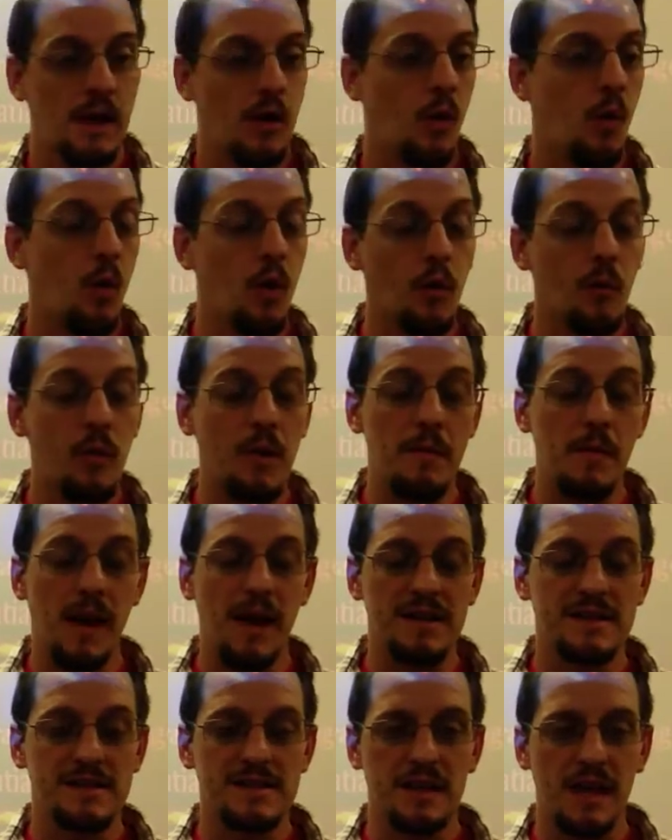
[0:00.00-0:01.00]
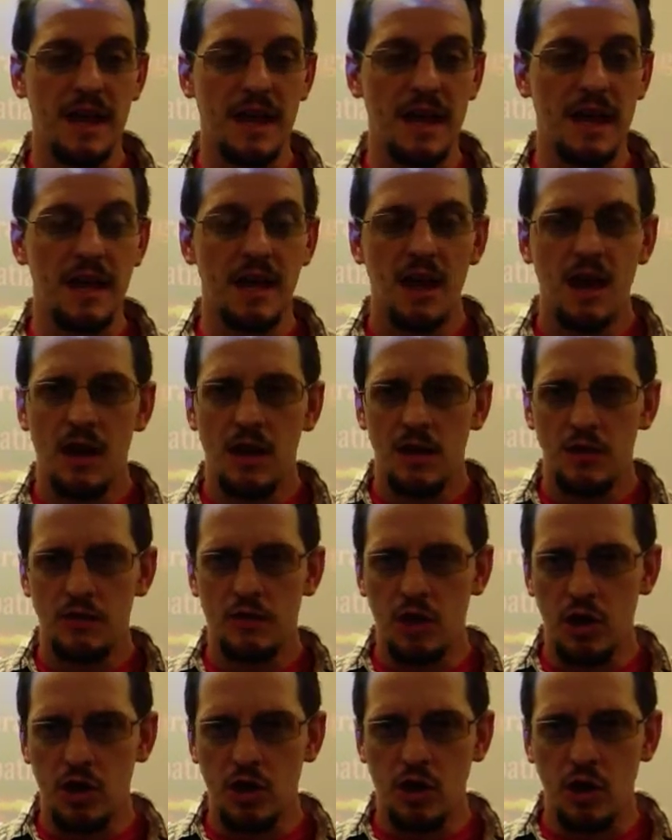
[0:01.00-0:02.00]
Or we might say
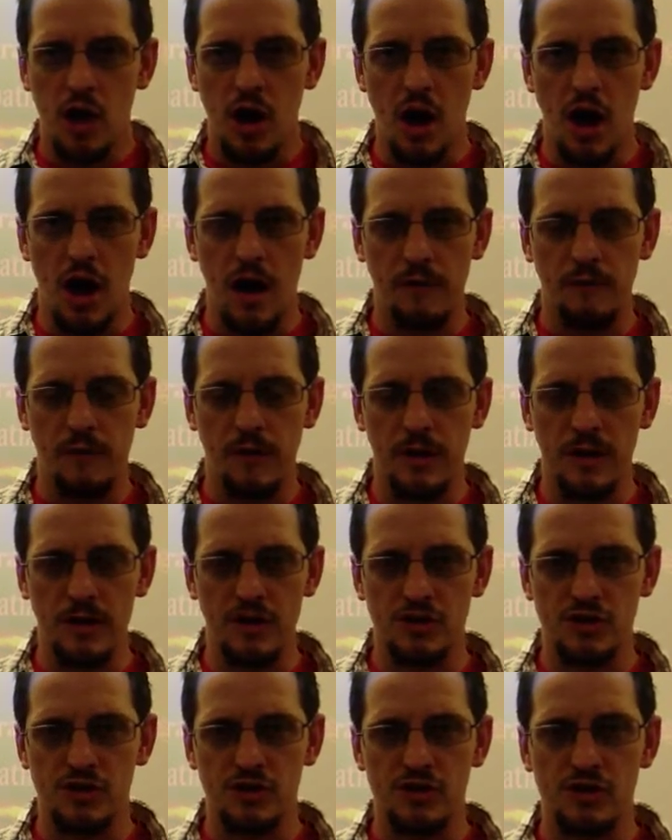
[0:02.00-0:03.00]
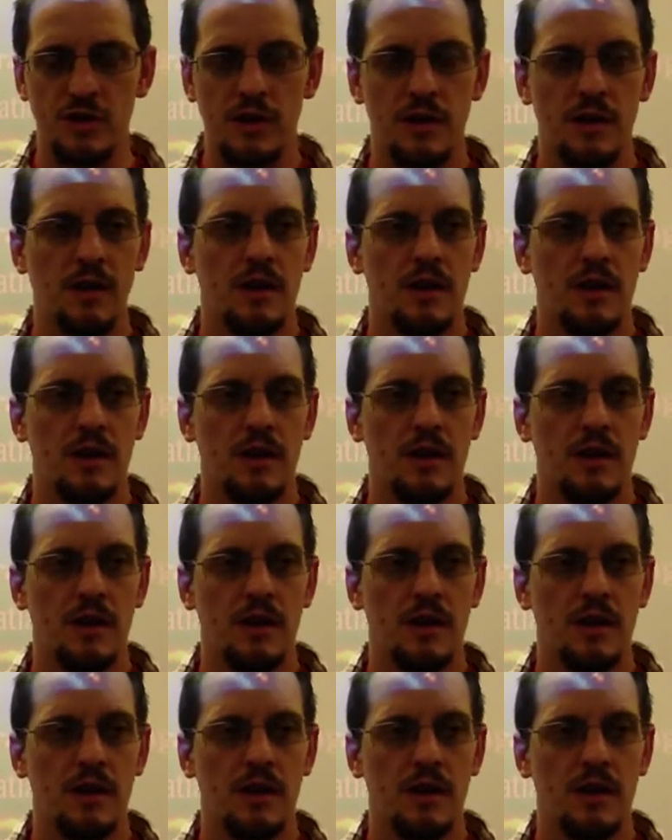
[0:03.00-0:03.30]
the coffinish,